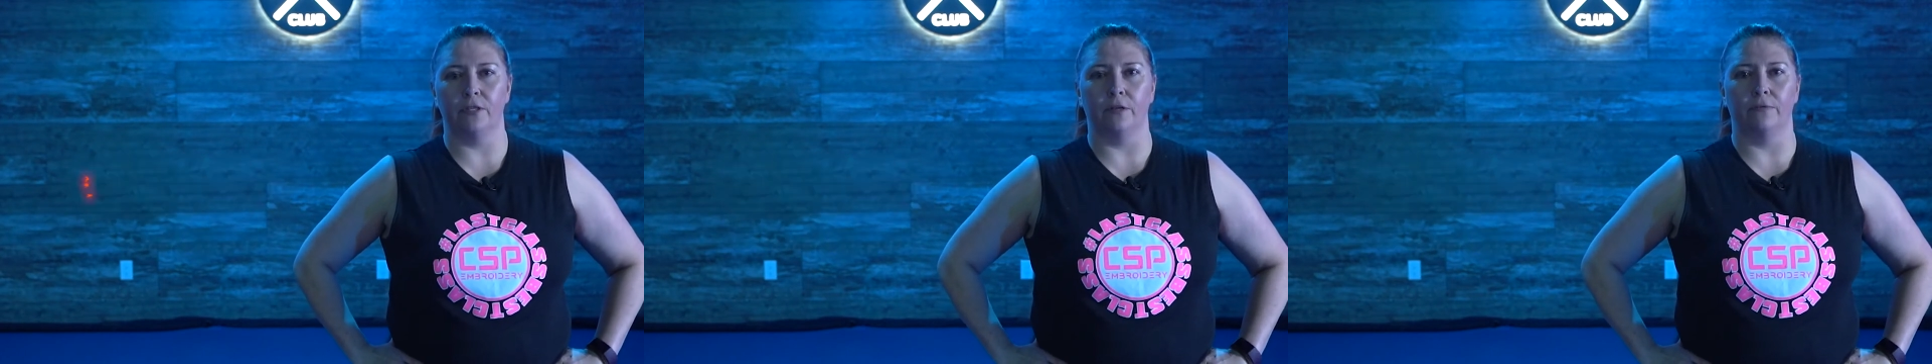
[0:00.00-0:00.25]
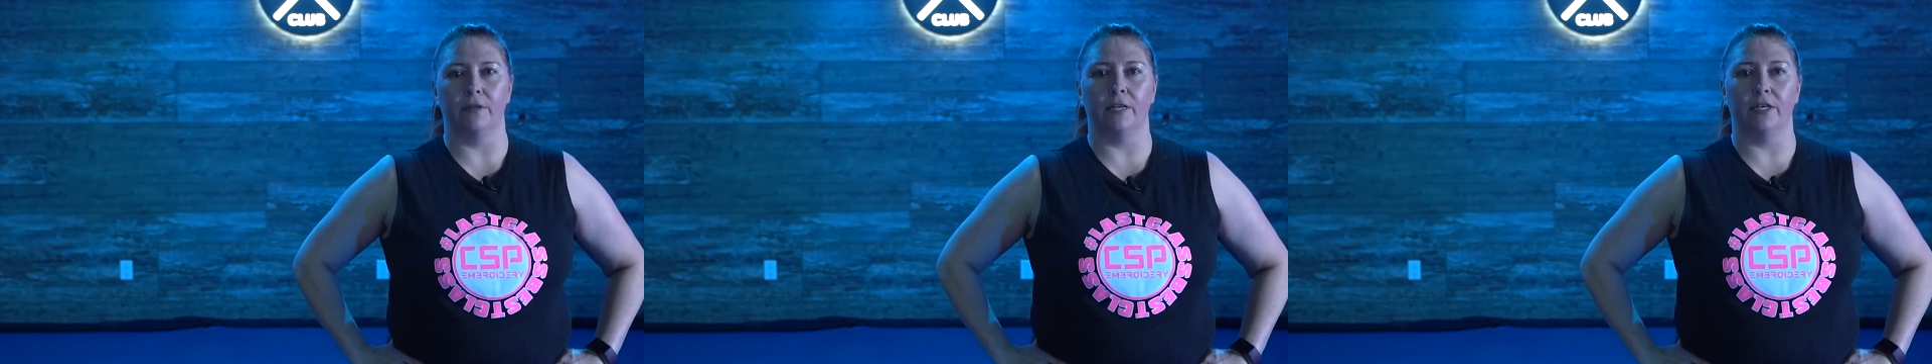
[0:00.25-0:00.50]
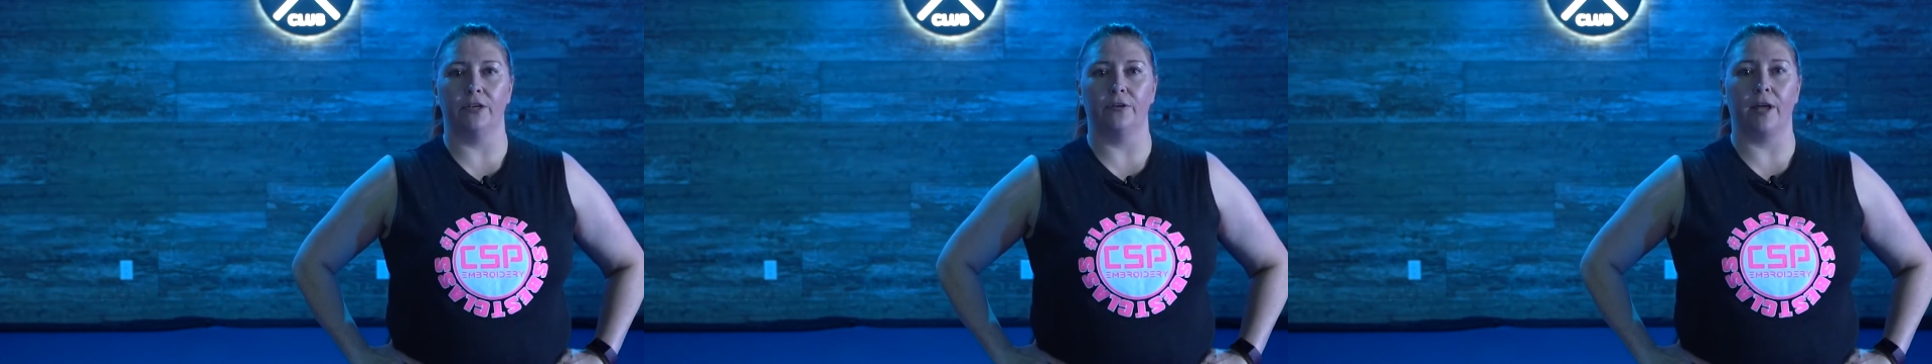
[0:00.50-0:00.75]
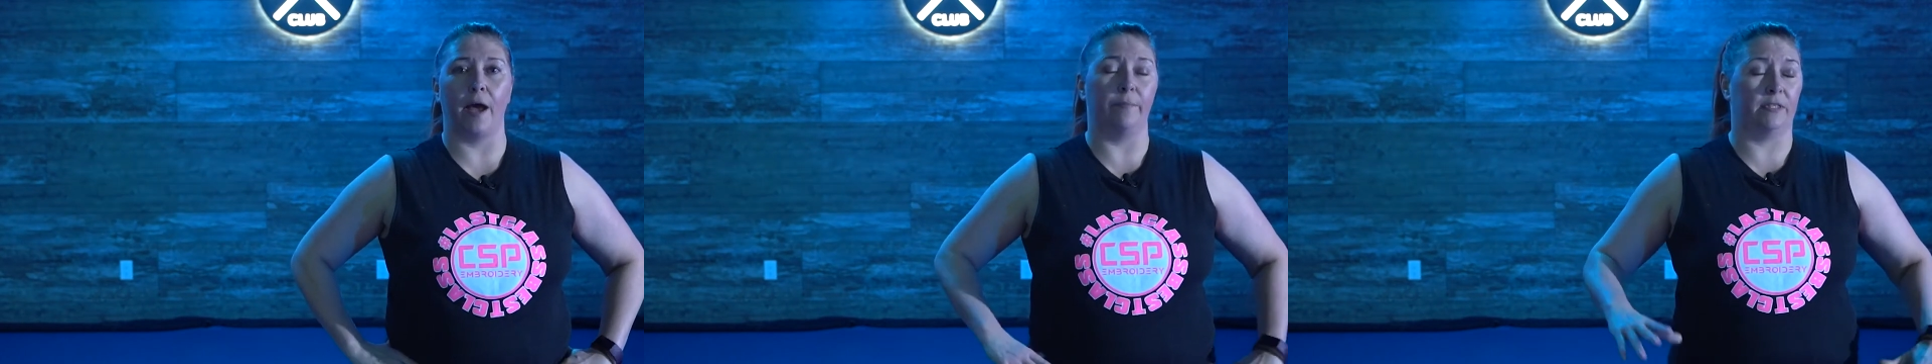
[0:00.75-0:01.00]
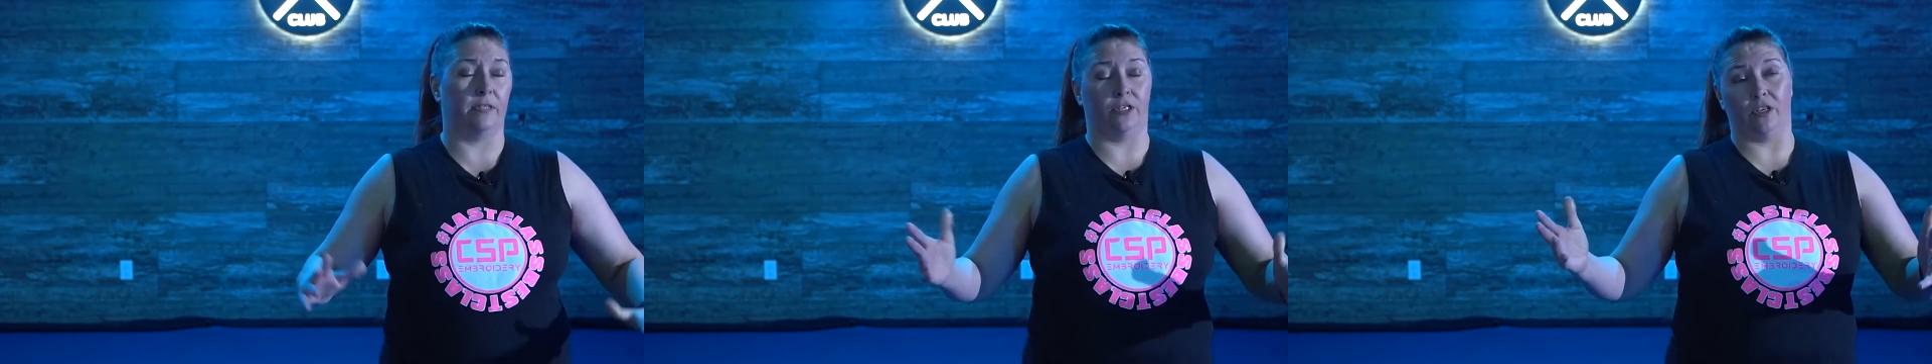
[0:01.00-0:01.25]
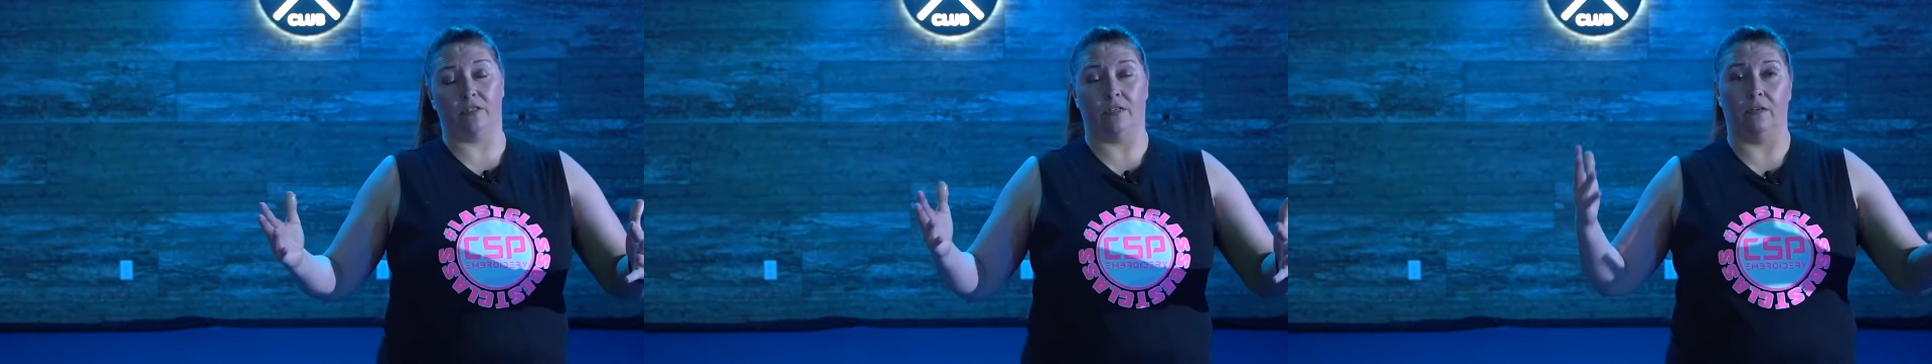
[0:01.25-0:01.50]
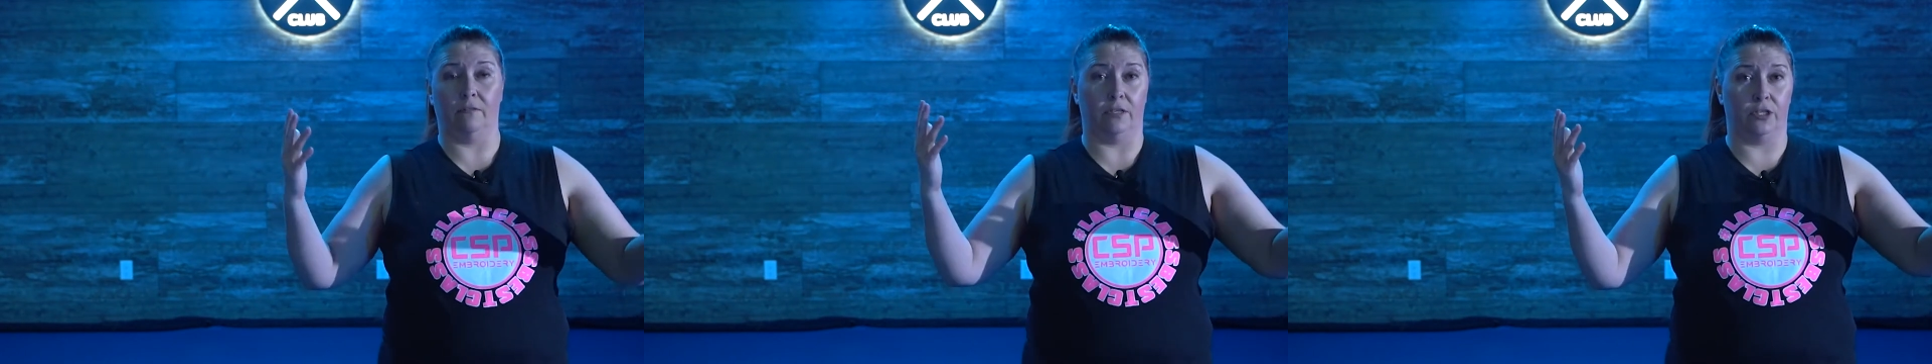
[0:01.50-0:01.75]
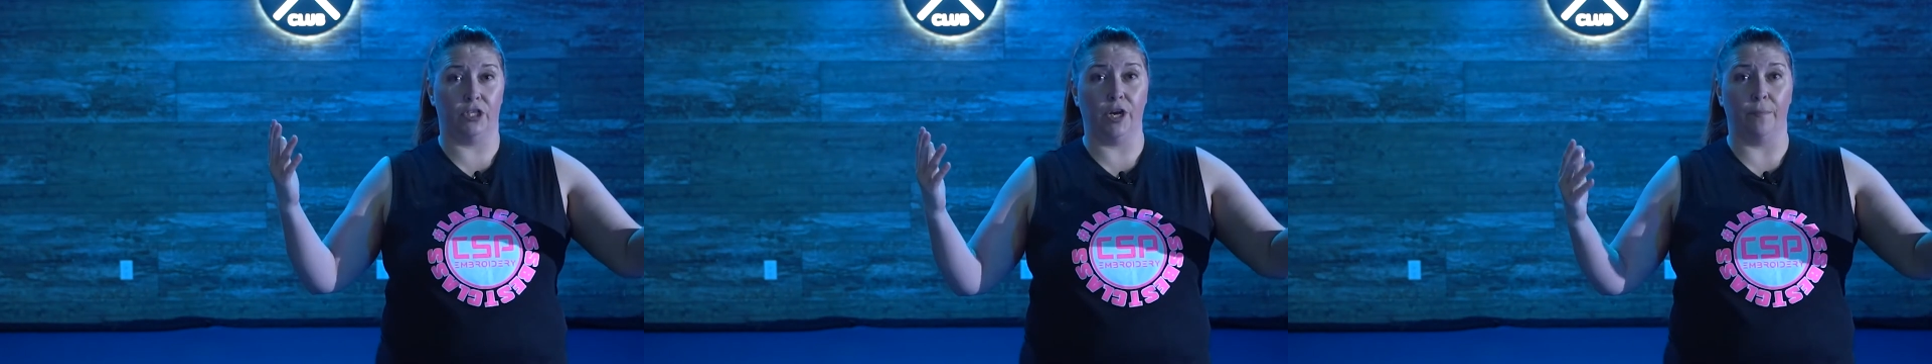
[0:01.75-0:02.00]
doing what they do kept suggesting
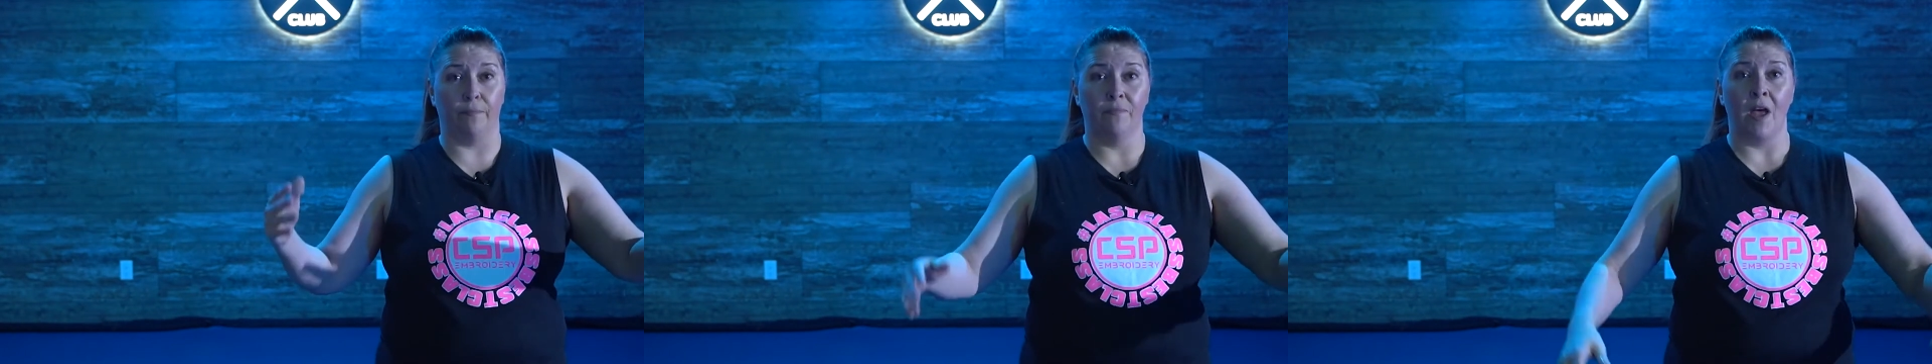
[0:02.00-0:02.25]
this gym.